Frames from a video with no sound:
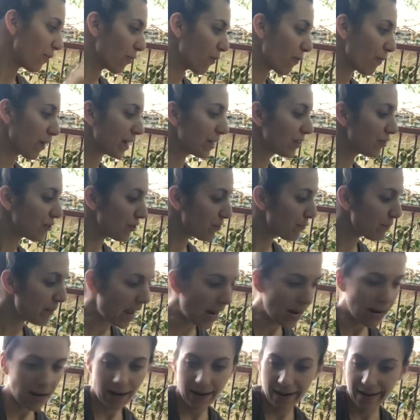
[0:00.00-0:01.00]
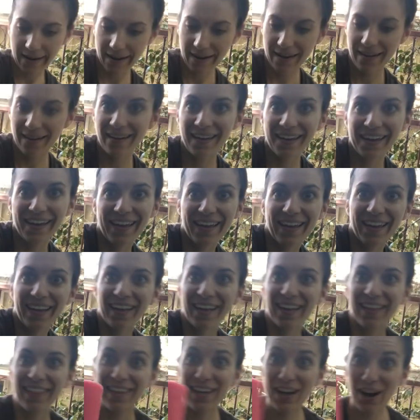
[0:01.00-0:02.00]
going to make
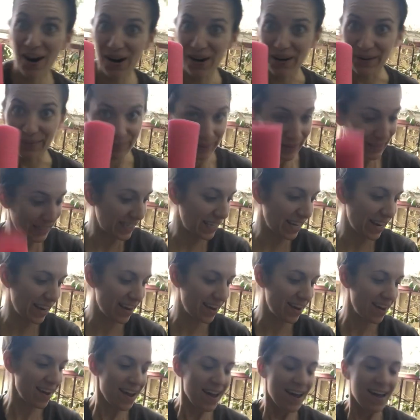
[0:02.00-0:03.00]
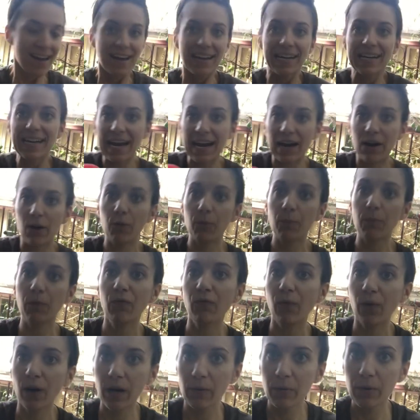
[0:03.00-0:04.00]
the arms. Now,
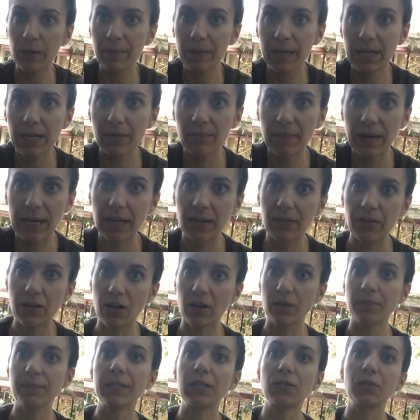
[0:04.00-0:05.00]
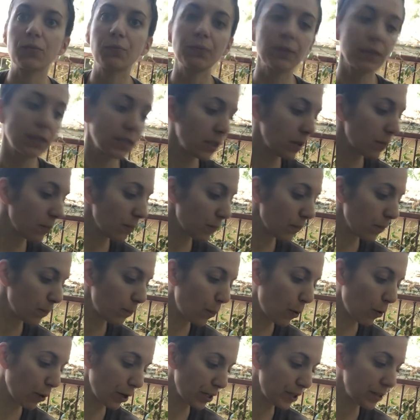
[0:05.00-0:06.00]
before we begin making the arms, it's really
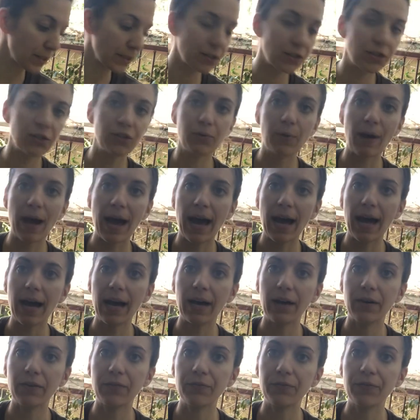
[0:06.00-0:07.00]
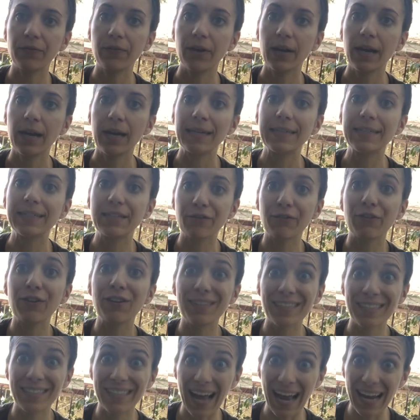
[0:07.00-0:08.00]
important to have
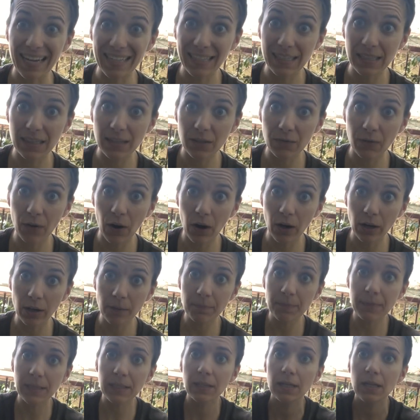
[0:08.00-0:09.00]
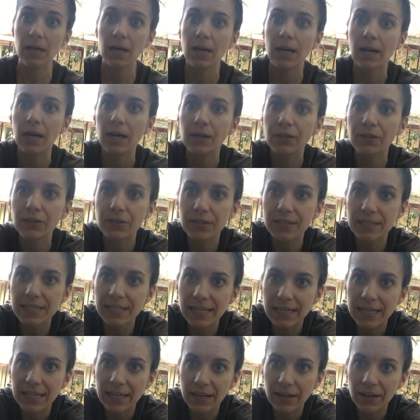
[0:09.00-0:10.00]
different sizes of arms. You'll see
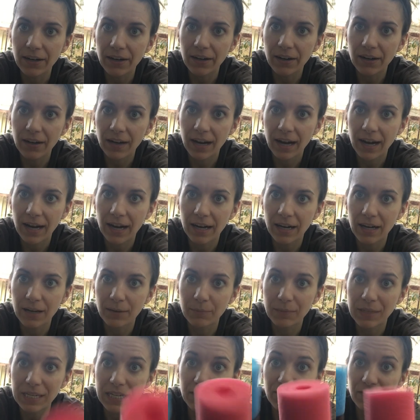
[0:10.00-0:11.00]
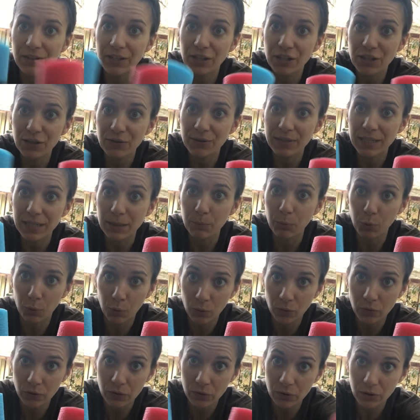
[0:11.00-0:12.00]
here, even using
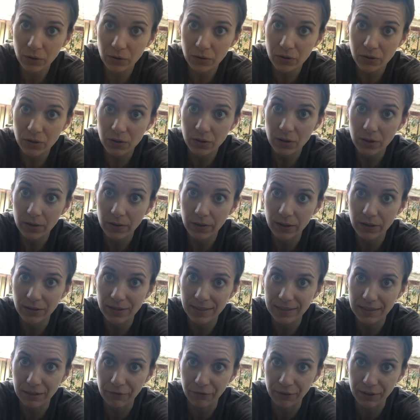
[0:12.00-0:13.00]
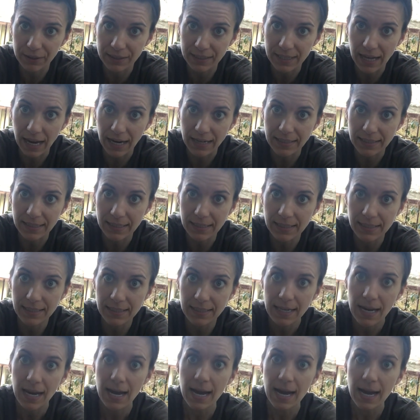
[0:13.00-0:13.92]
pool noodles, there's different sizes.